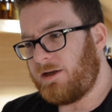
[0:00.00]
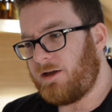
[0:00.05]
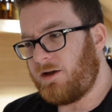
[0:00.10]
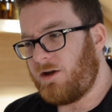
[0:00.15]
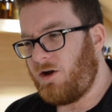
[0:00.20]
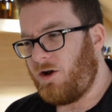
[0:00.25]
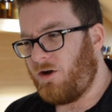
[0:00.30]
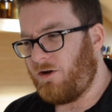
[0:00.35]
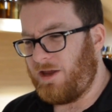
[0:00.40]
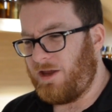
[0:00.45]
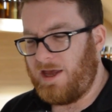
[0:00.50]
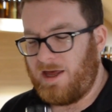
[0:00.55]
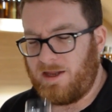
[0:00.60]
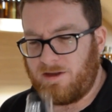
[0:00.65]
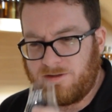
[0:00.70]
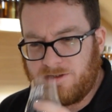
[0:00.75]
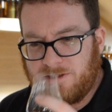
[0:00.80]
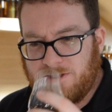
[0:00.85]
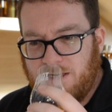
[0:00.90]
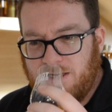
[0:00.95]
Oh yeah,
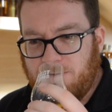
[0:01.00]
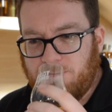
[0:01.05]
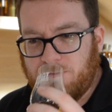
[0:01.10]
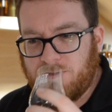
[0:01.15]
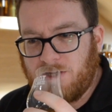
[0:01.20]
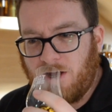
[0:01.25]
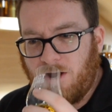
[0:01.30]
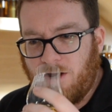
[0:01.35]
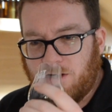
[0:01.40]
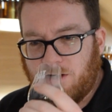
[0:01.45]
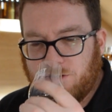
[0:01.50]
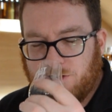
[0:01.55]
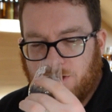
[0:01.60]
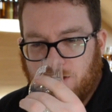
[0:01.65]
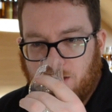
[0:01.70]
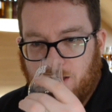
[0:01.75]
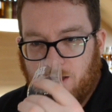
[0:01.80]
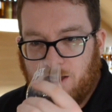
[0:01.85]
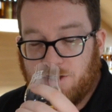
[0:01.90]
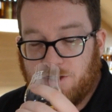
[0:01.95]
those deep dark
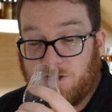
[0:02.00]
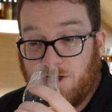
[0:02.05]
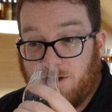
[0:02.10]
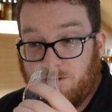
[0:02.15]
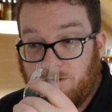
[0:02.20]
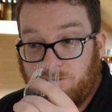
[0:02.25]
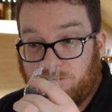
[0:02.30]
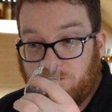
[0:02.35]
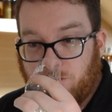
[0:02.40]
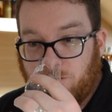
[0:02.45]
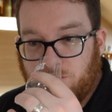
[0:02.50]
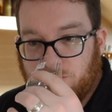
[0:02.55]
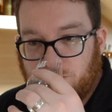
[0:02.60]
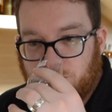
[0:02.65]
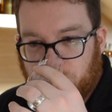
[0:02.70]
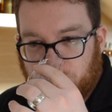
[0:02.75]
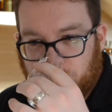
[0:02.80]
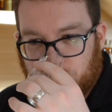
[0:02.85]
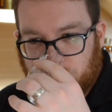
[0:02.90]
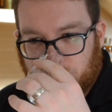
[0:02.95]
sherry fruits
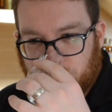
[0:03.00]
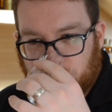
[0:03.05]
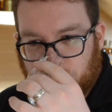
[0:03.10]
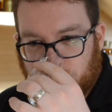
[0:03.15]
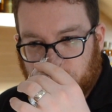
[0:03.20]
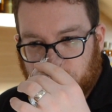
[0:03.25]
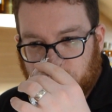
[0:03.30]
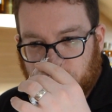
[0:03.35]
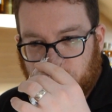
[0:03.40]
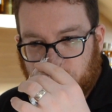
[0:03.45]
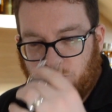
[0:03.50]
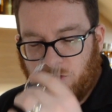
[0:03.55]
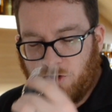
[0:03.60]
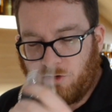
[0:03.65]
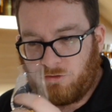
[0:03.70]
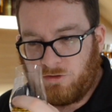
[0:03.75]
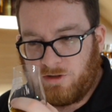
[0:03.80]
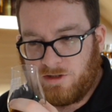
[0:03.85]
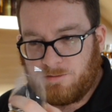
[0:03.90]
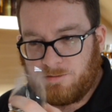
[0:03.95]
and
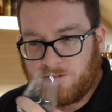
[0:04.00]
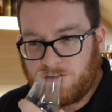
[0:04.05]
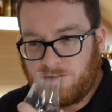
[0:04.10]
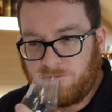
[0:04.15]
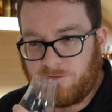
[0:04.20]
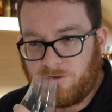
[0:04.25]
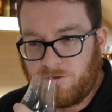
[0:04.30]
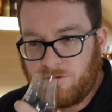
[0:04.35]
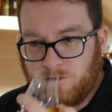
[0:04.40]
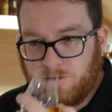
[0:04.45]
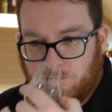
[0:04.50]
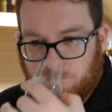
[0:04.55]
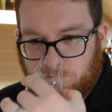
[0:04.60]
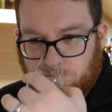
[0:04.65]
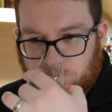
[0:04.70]
Christmassy fruits.